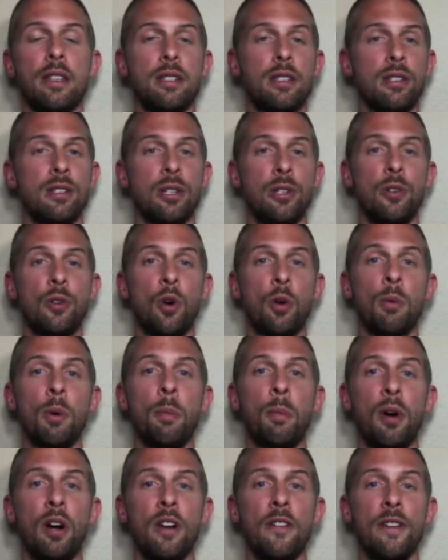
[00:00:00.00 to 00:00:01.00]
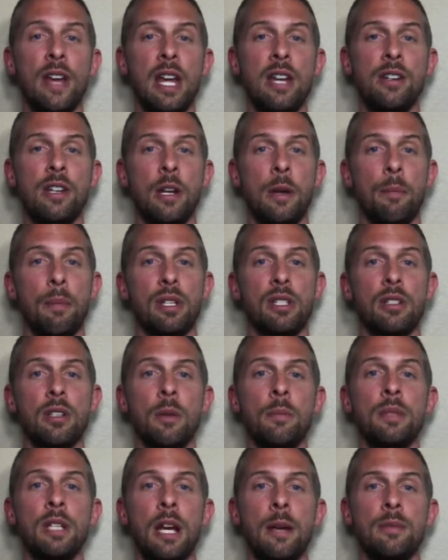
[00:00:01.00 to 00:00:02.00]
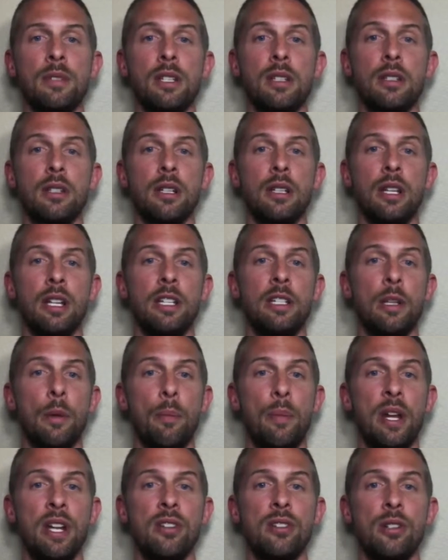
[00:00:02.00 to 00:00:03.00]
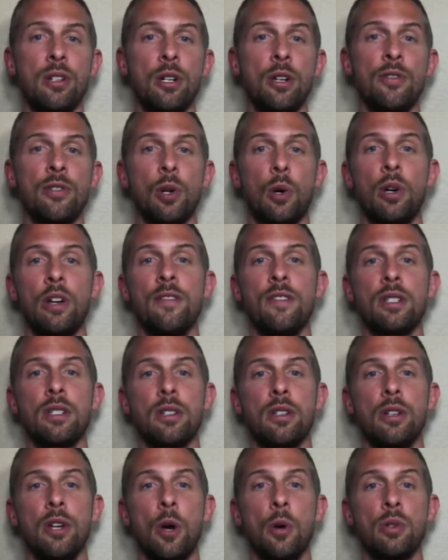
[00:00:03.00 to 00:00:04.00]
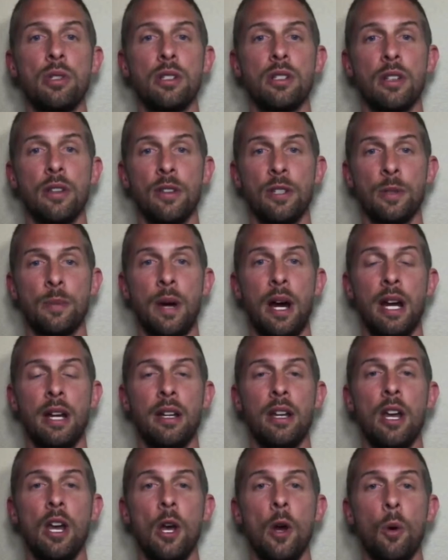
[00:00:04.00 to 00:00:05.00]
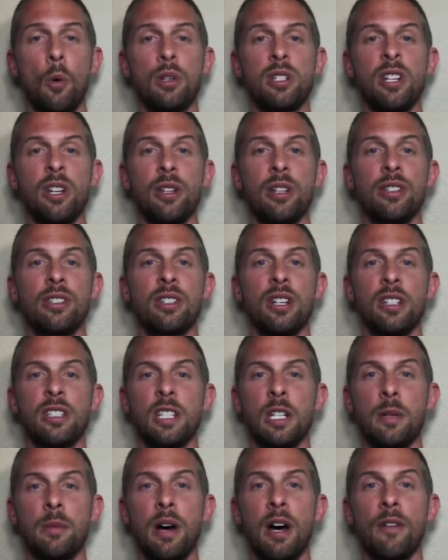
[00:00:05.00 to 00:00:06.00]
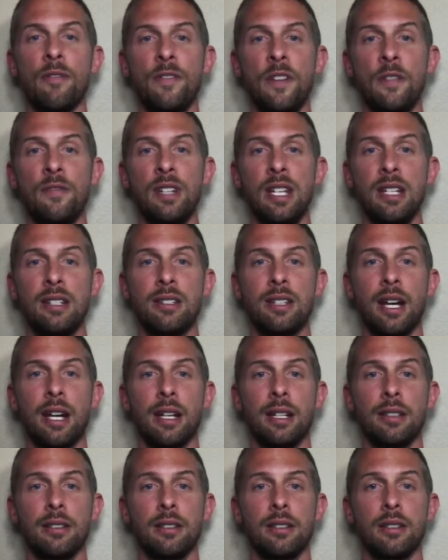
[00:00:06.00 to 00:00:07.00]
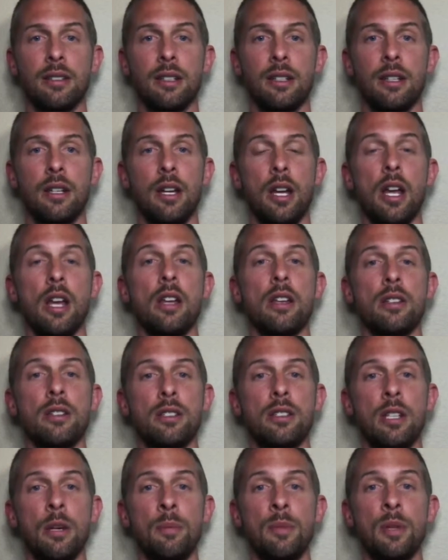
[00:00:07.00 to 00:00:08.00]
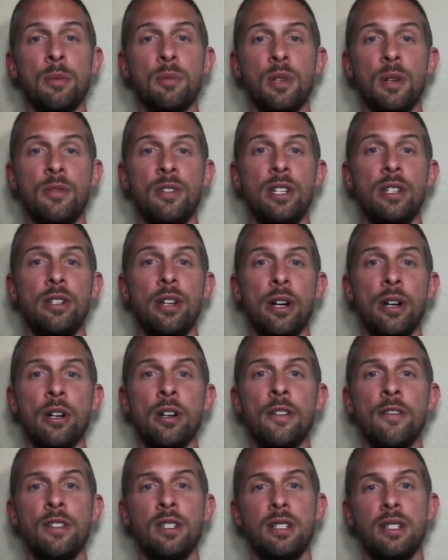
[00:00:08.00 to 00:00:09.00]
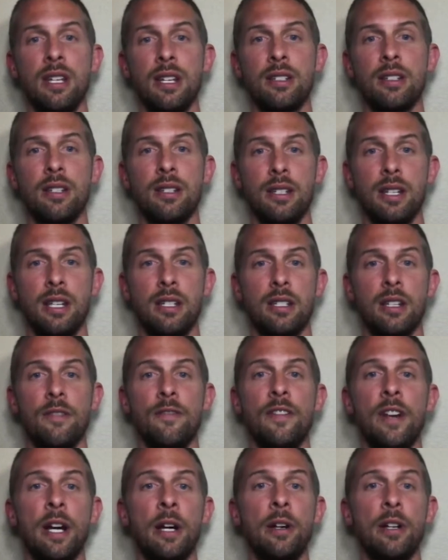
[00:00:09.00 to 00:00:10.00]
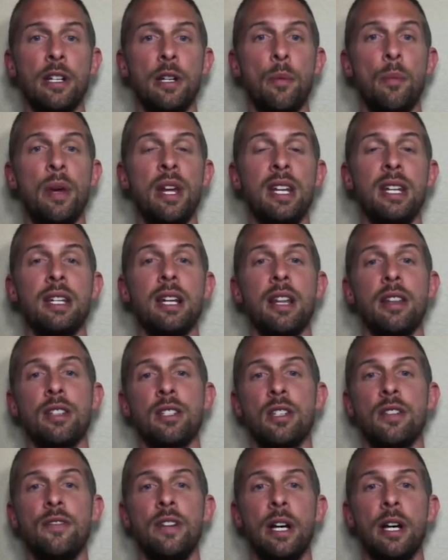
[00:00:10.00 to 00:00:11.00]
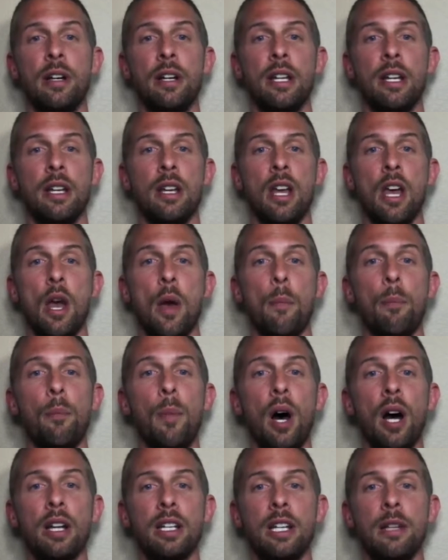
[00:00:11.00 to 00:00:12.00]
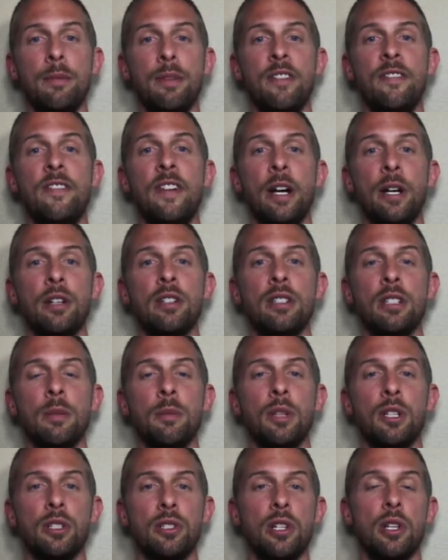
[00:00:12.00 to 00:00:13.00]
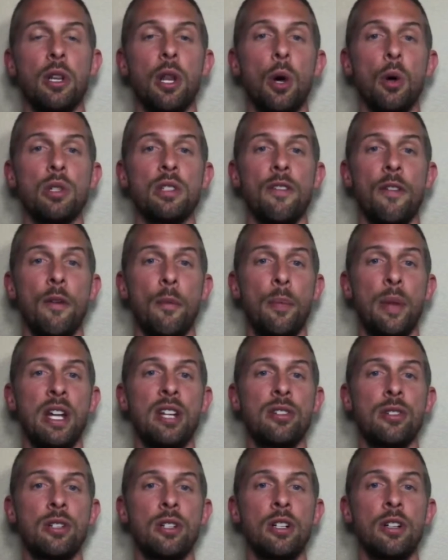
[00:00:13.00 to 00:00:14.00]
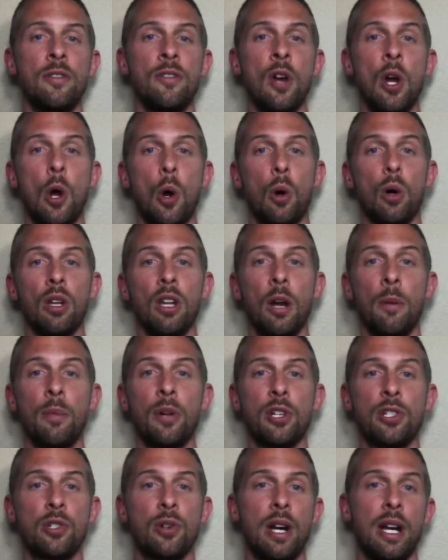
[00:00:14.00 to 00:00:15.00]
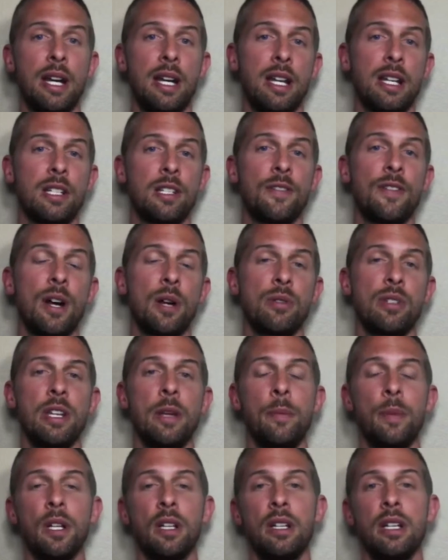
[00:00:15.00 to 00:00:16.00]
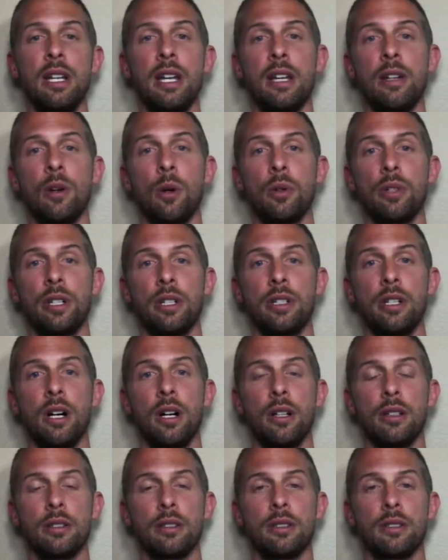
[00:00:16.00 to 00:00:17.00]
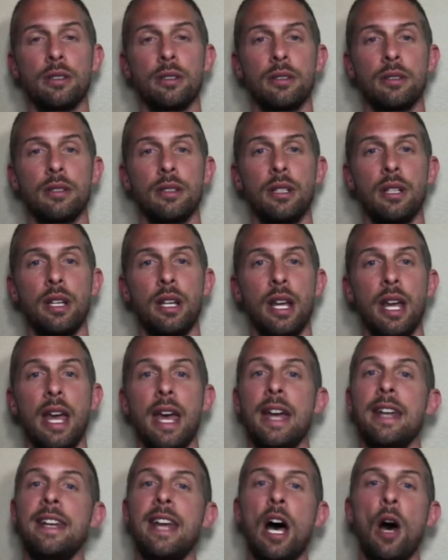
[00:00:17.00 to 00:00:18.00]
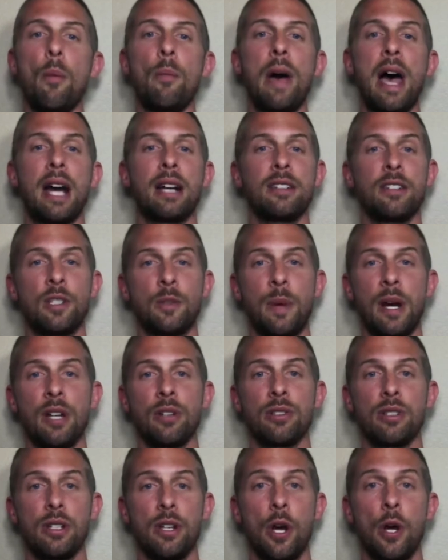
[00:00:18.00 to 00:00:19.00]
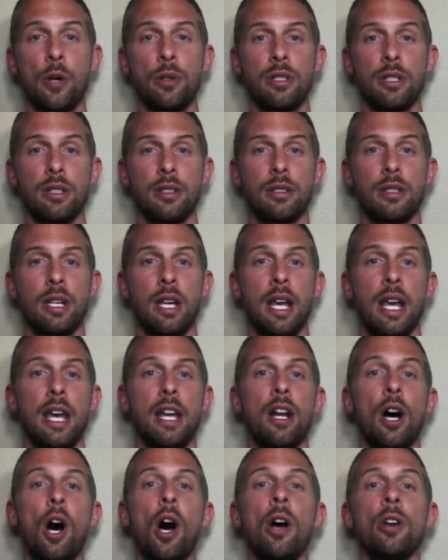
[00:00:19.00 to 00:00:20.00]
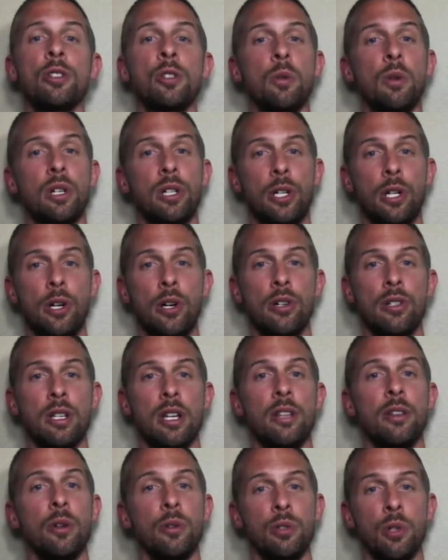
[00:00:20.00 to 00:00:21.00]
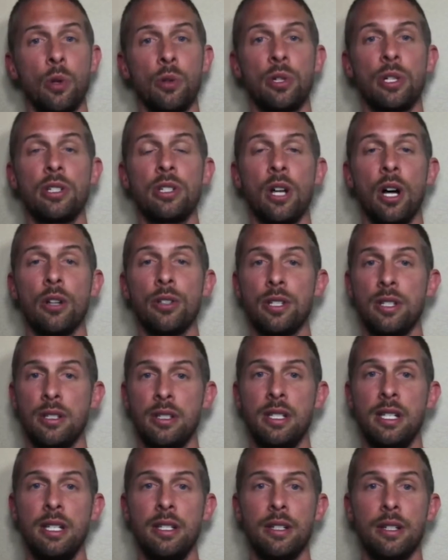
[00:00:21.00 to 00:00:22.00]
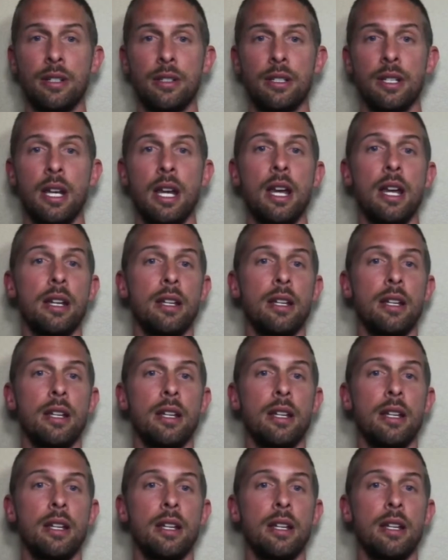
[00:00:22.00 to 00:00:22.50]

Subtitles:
This is a normal part of aging, but sometimes this can lead to pinched nerves or even stenosis of the spine, which I'll discuss in about 15 seconds. Symptoms of degenerative disc disease can vary depending on the severity, but can be very similar to those of a pinched nerve or lumbar strain and is found typically in older adults. Now back to spinal stenosis. It also occurs in those older adults and seniors.